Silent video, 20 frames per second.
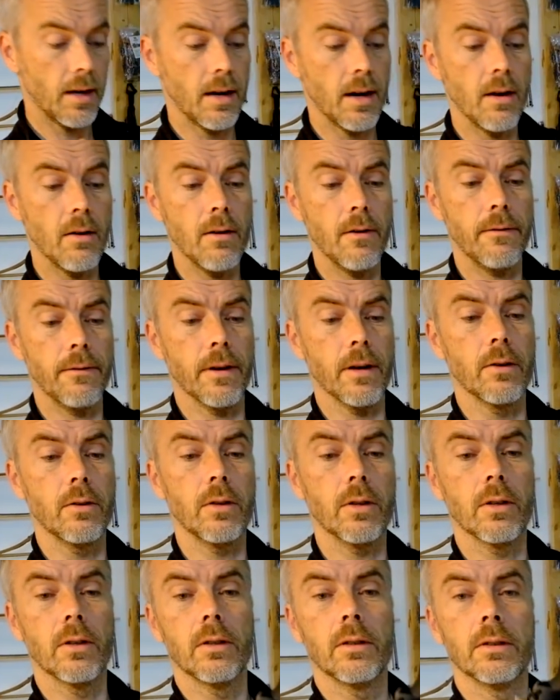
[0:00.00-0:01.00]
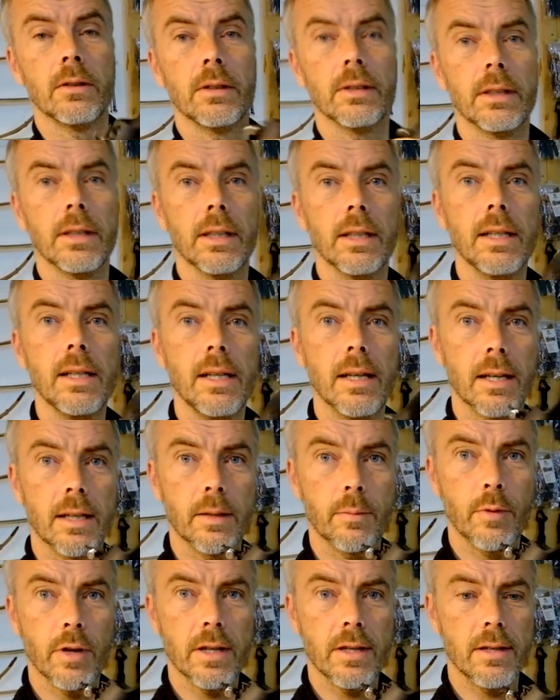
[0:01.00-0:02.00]
And now I found on
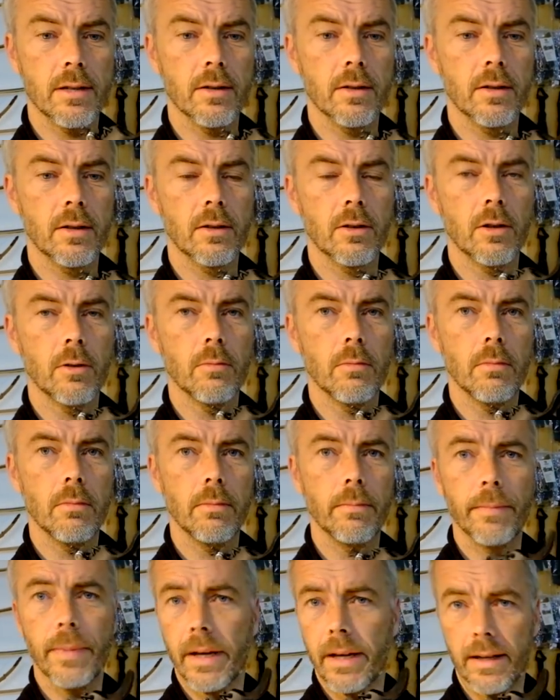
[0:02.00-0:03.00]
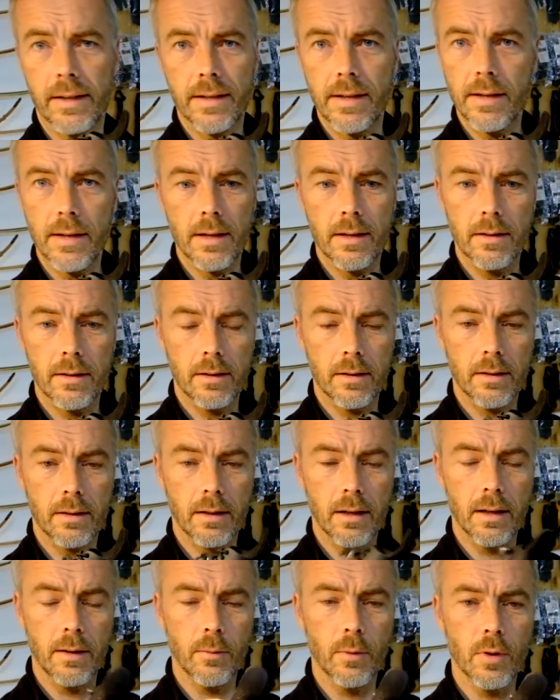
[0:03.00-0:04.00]
AliExpress.com by
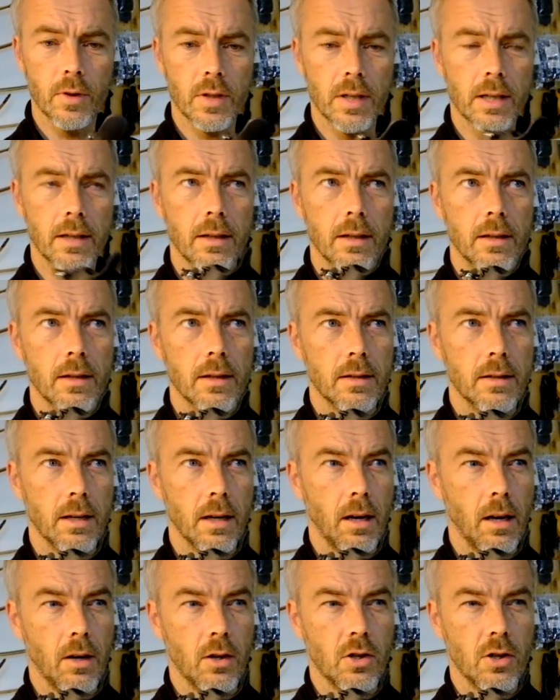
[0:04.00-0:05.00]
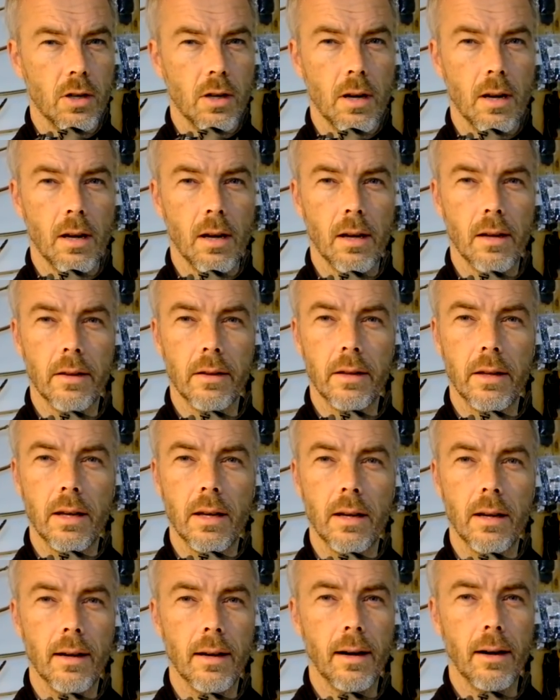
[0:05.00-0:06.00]
accident, it was under the section
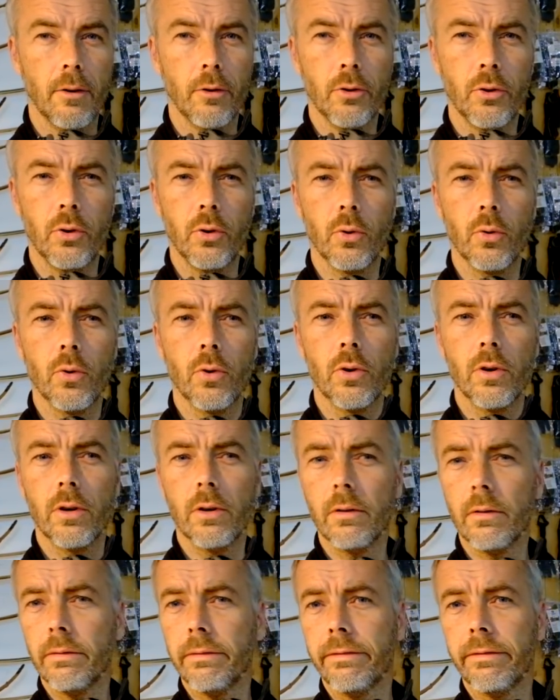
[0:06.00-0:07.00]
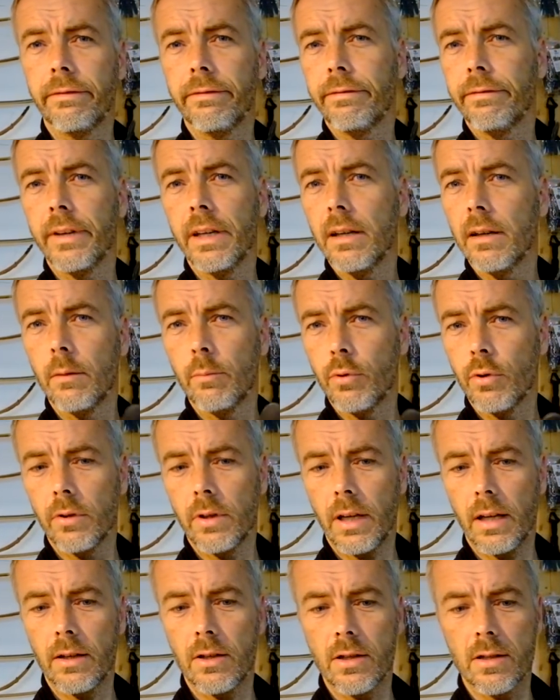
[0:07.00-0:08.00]
hunting outdoor finger
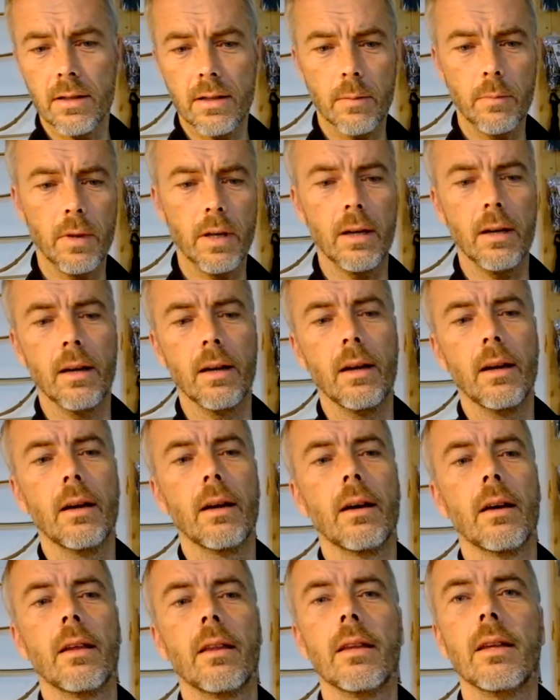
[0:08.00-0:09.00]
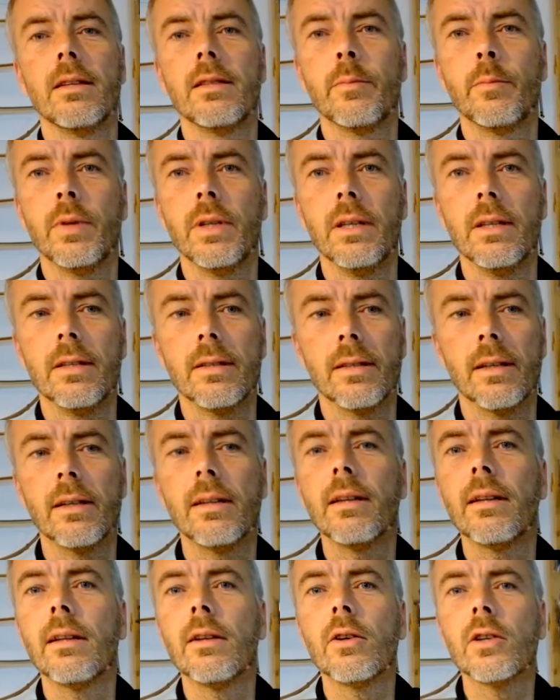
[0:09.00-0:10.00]
protection something, this piece,
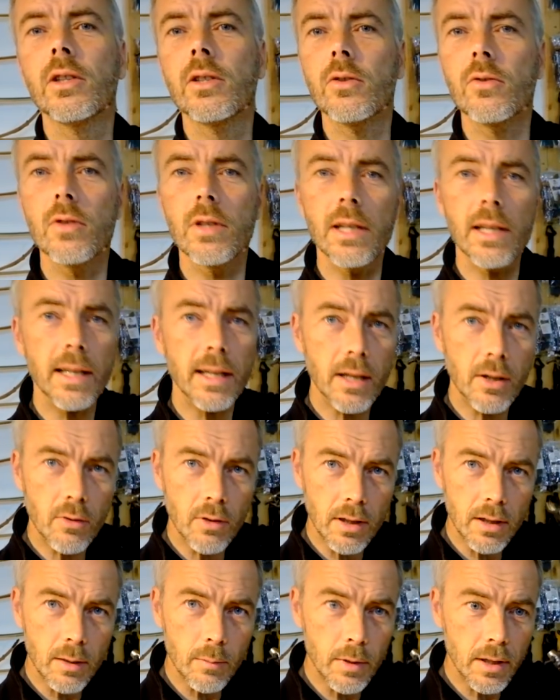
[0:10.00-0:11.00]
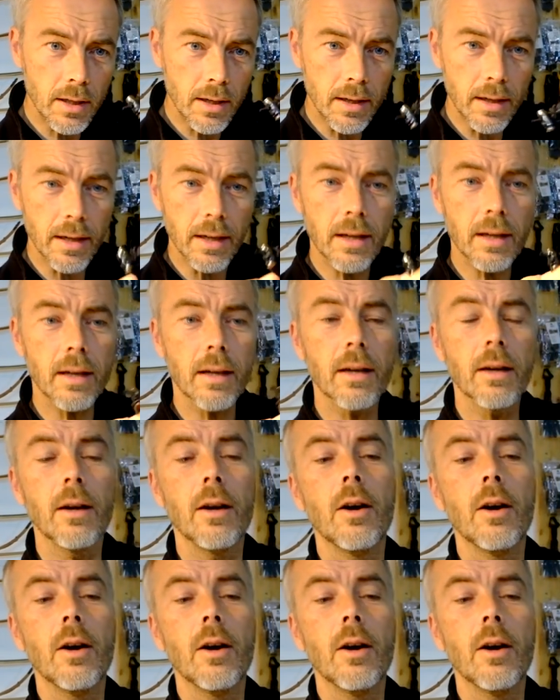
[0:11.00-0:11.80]
and it looks really incredibly like